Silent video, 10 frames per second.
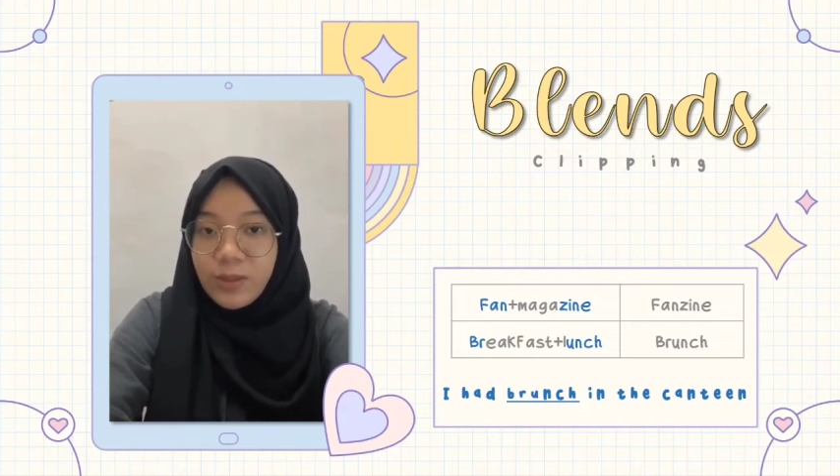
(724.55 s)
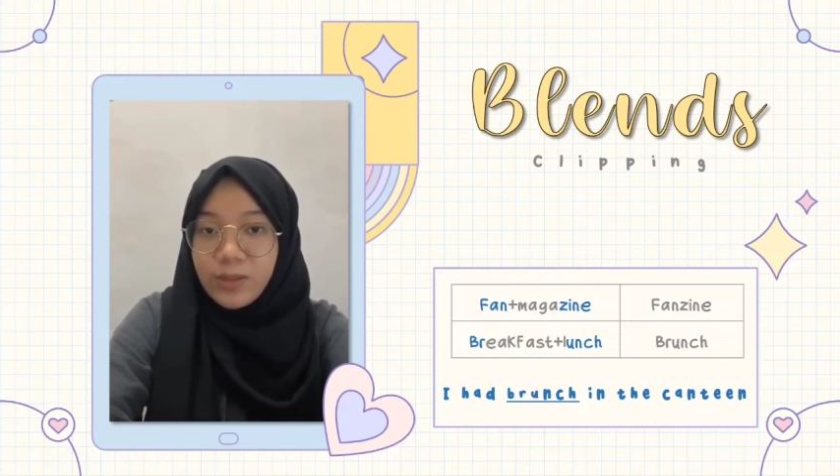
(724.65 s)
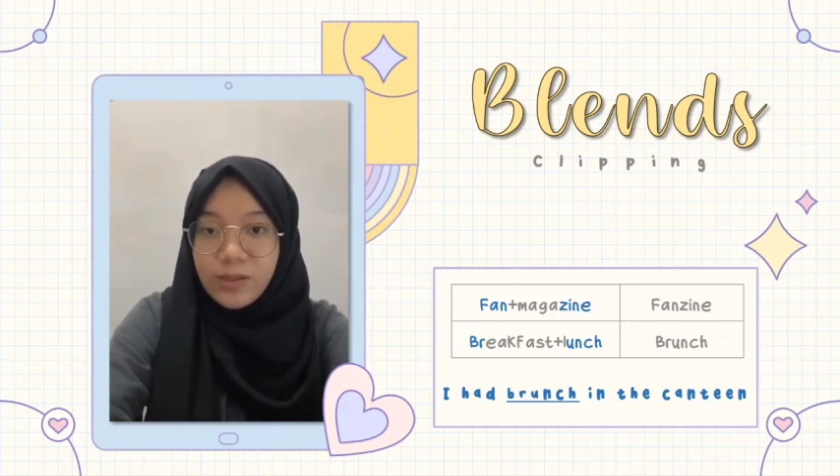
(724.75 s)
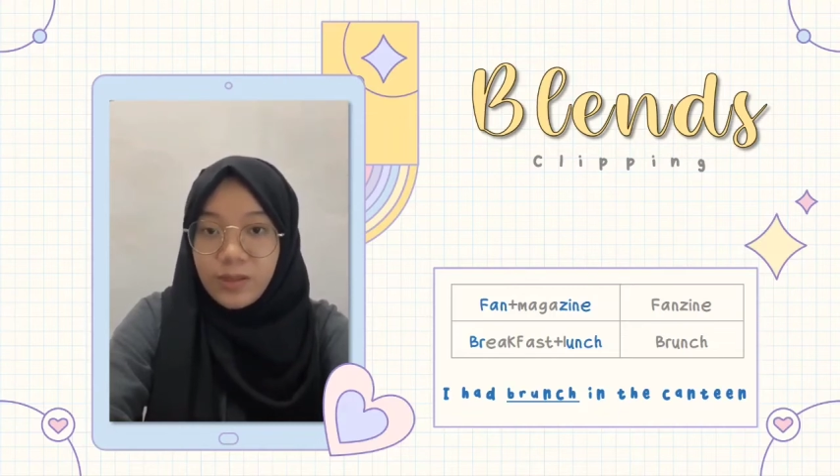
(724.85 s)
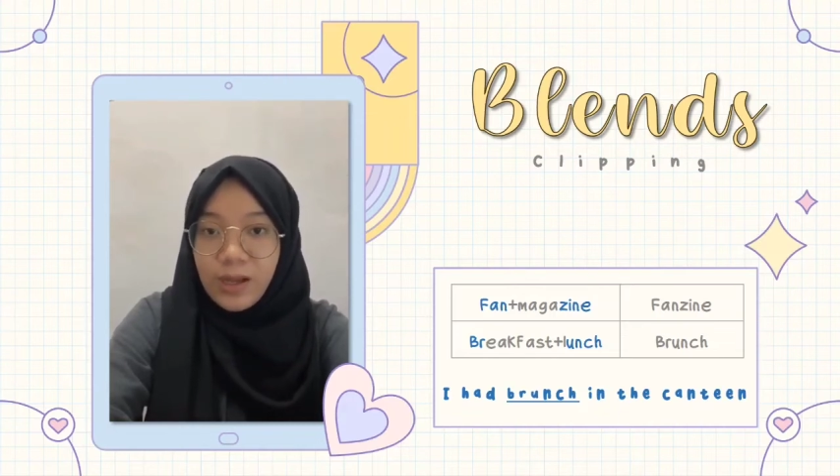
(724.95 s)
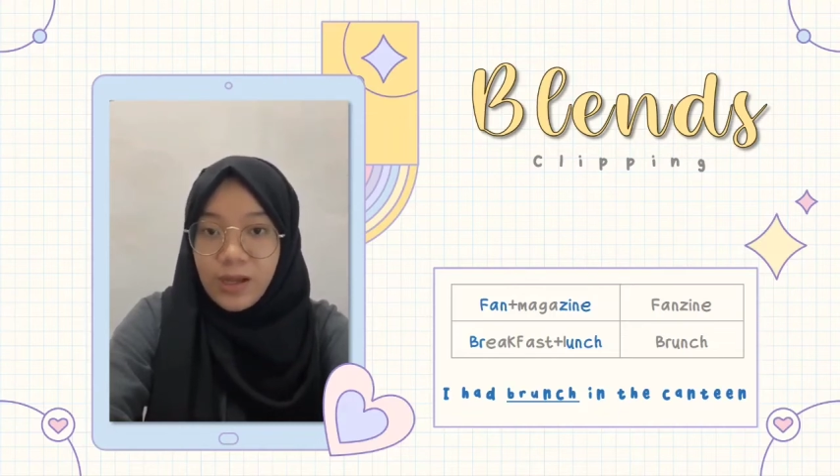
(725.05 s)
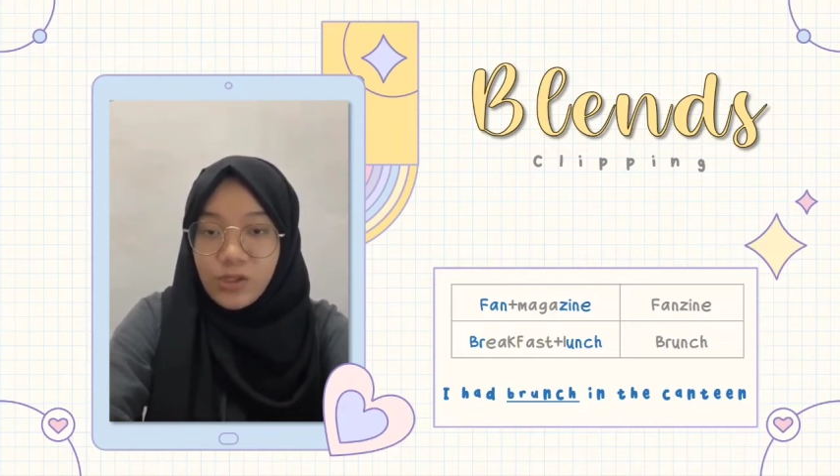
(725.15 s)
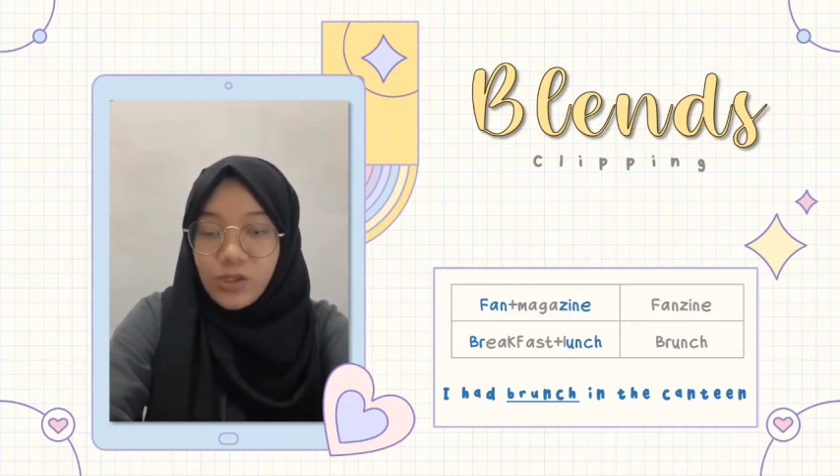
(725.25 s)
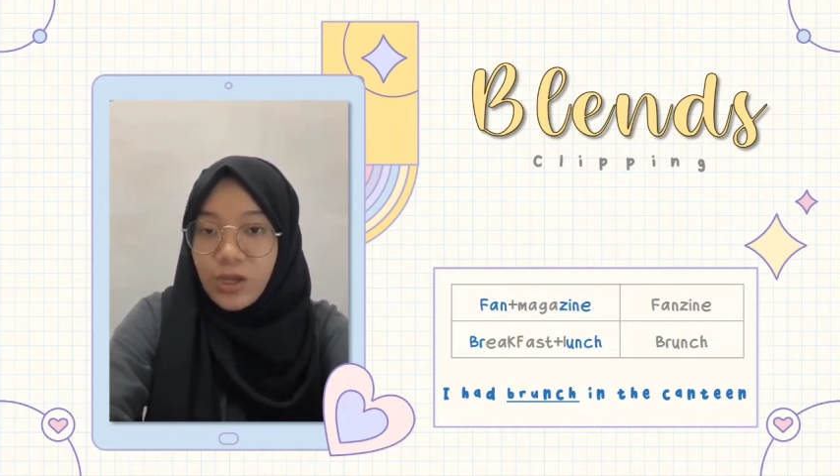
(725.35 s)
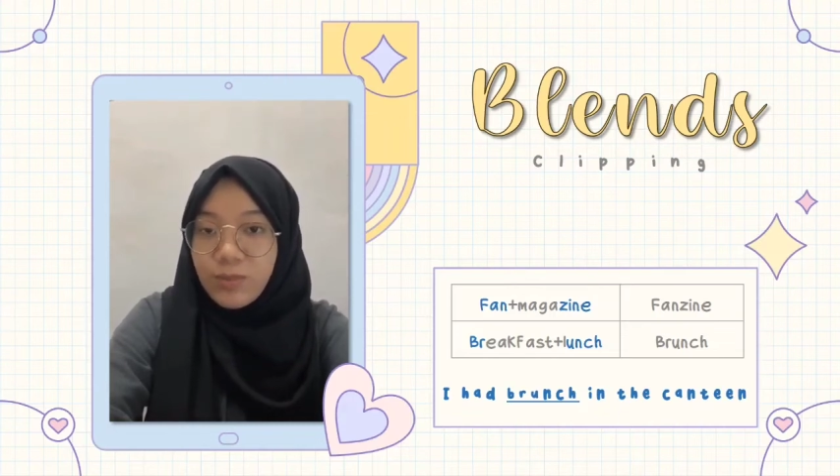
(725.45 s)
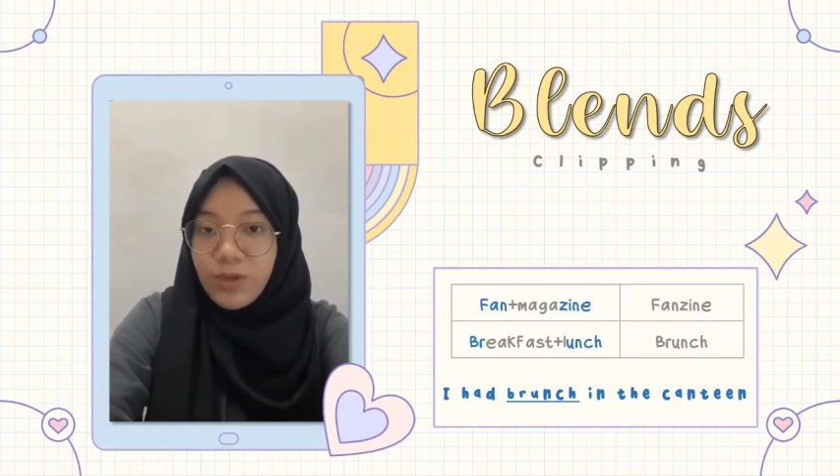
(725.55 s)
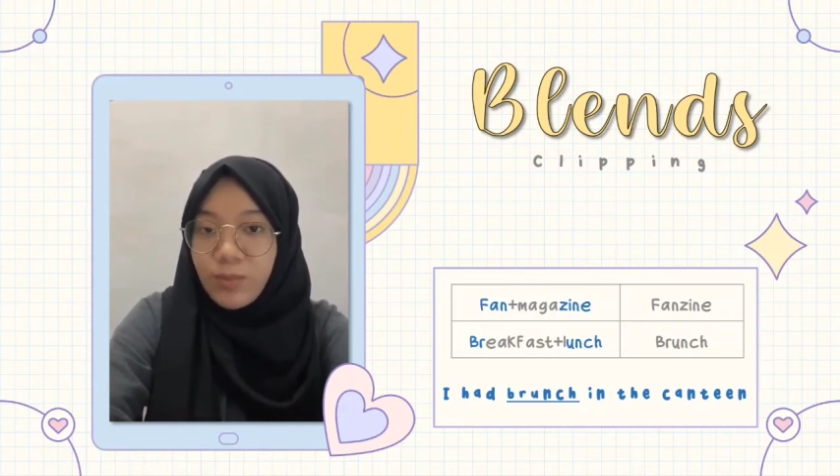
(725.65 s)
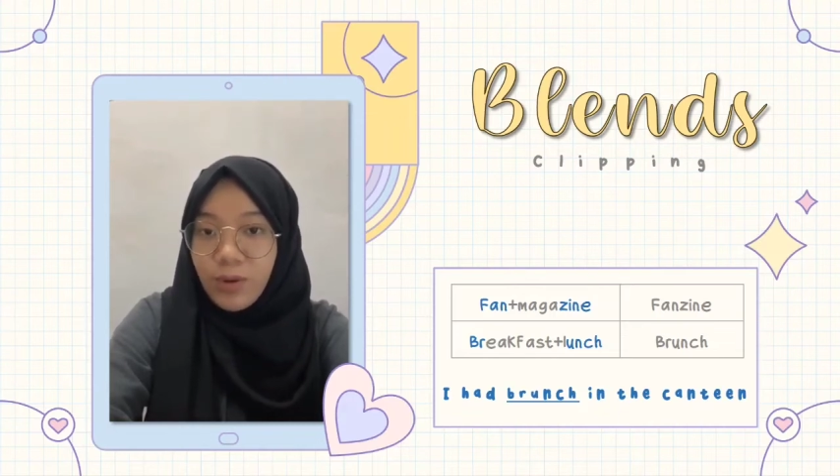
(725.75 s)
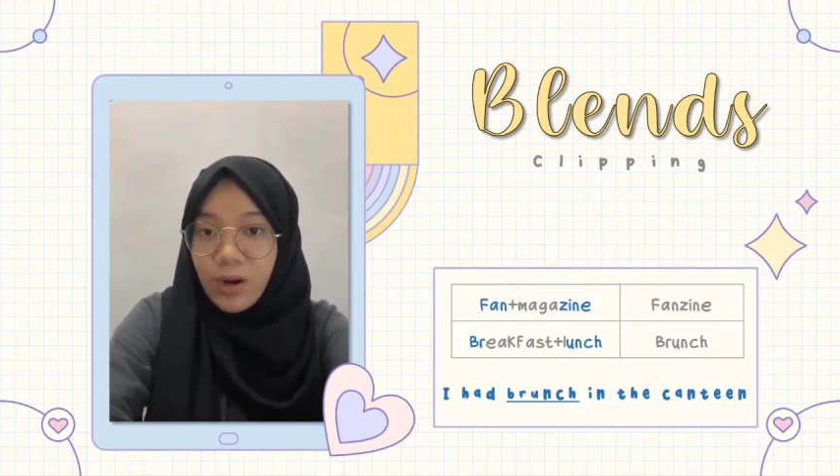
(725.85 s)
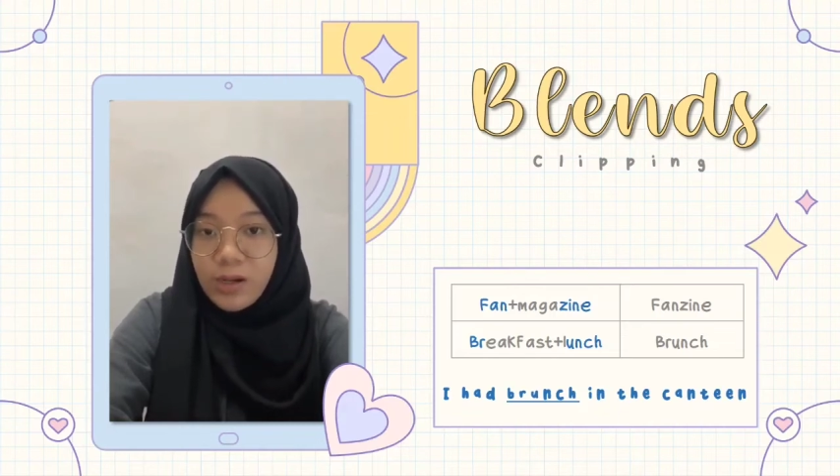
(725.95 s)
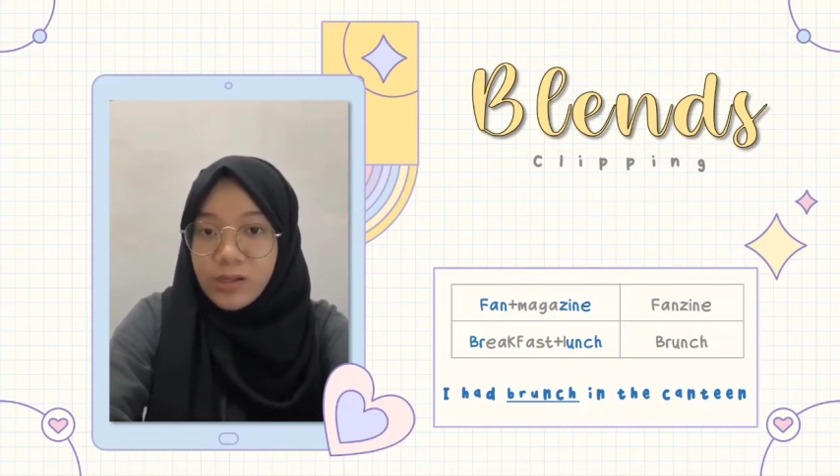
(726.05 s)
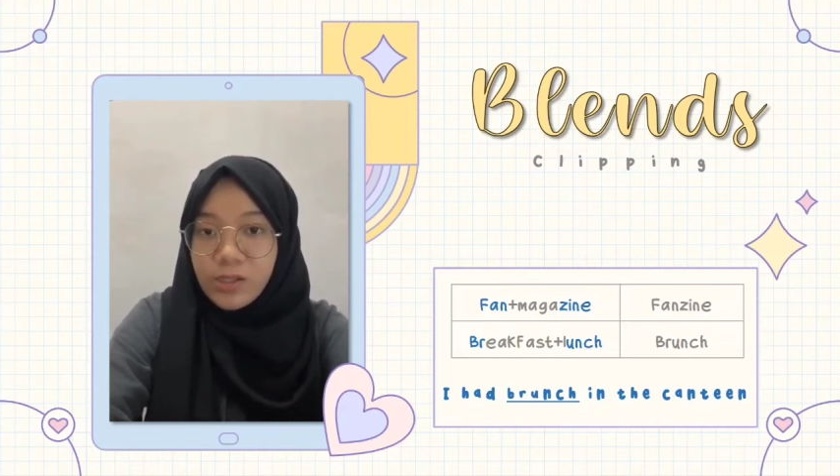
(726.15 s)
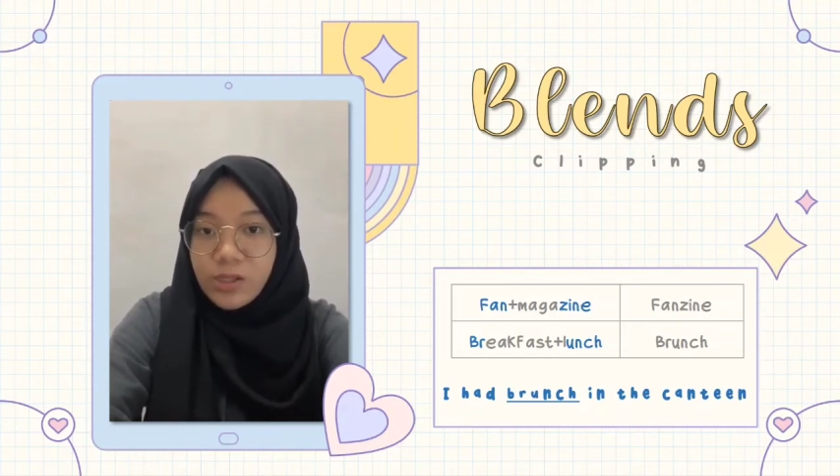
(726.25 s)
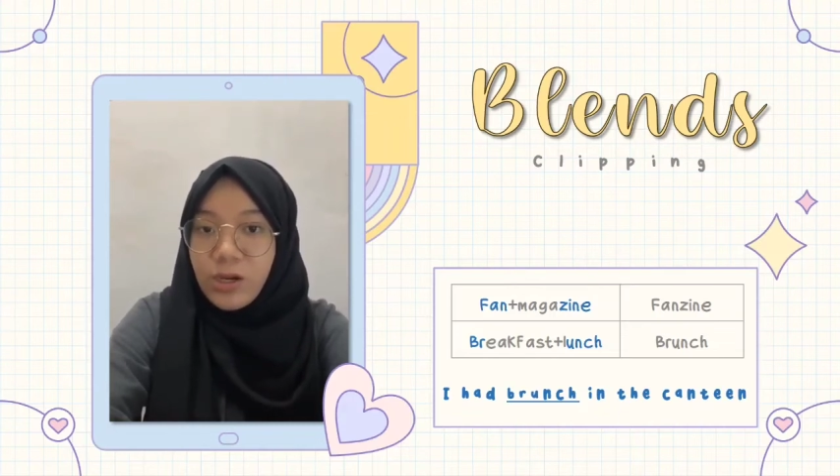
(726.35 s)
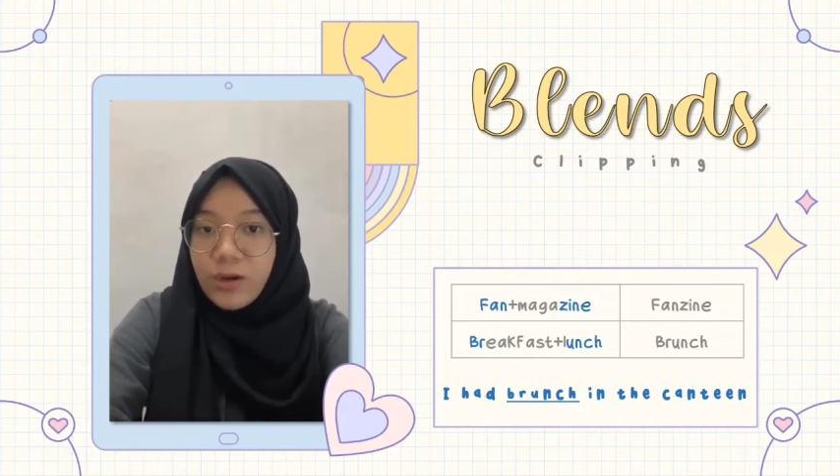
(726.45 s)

plus lunch can be brunch.